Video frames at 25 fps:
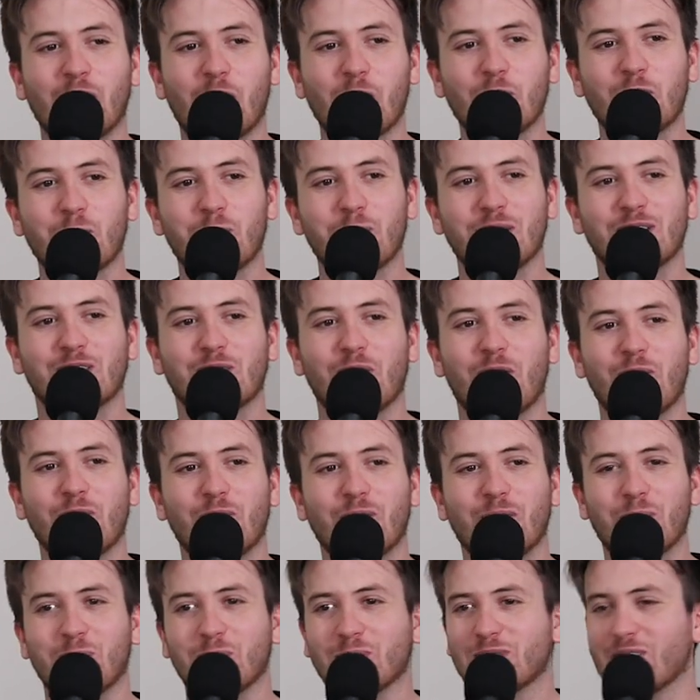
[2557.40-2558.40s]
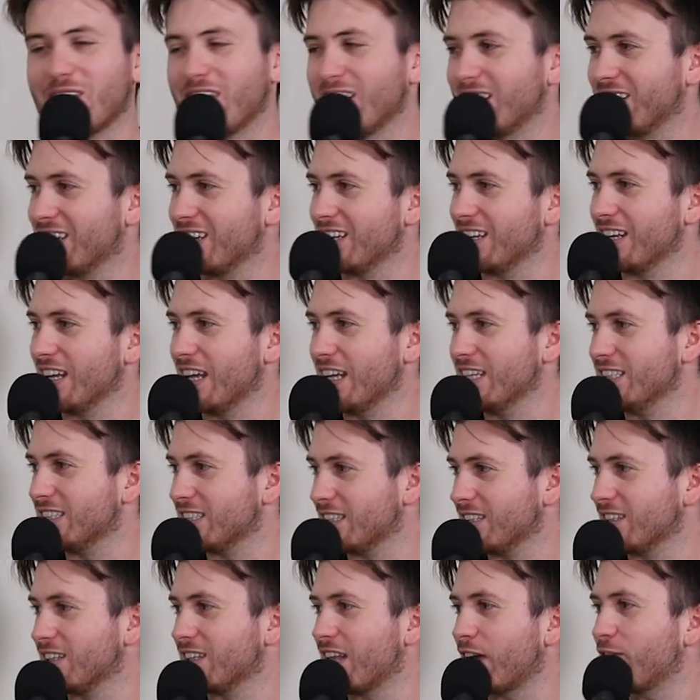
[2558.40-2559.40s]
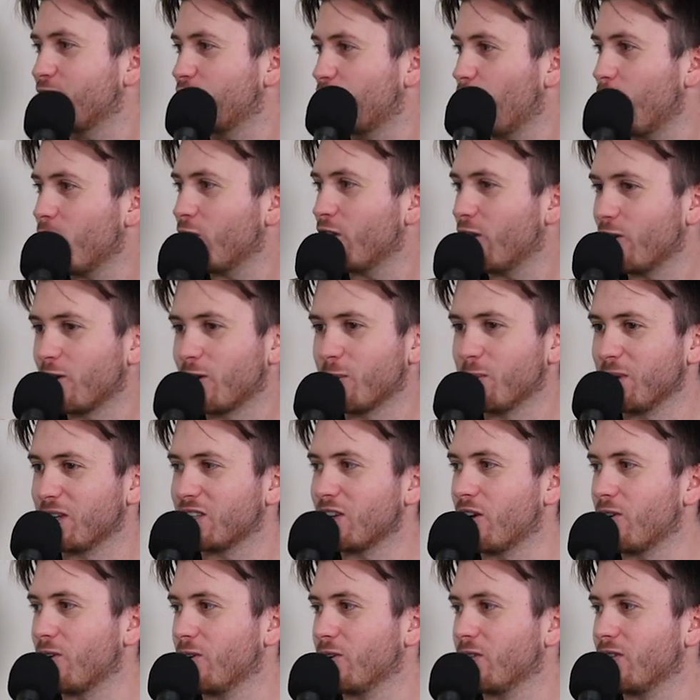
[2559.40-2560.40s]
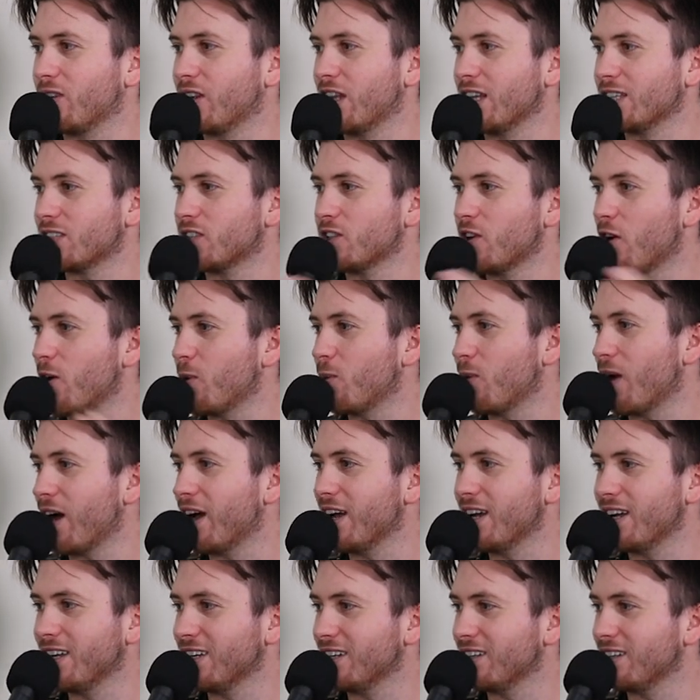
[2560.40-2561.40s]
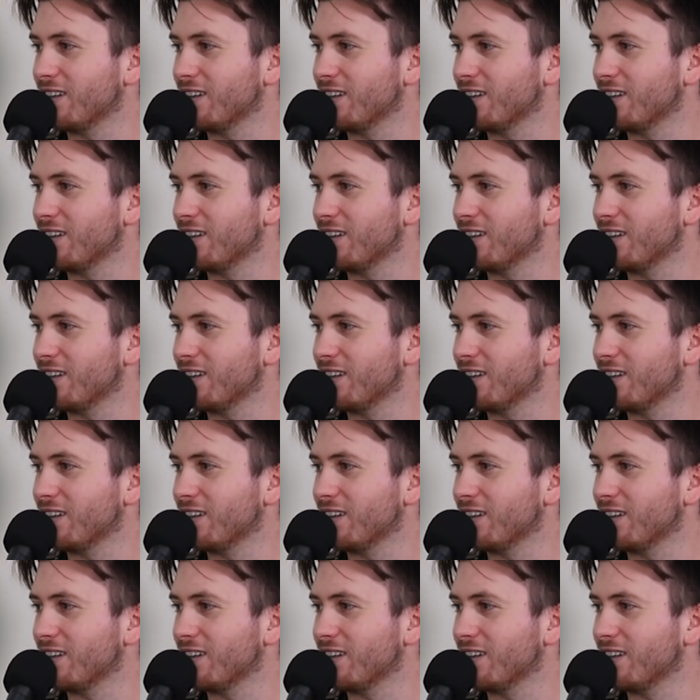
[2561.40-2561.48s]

Logan McDonald, it was like, he's they've got Logan McDonald. There's no way.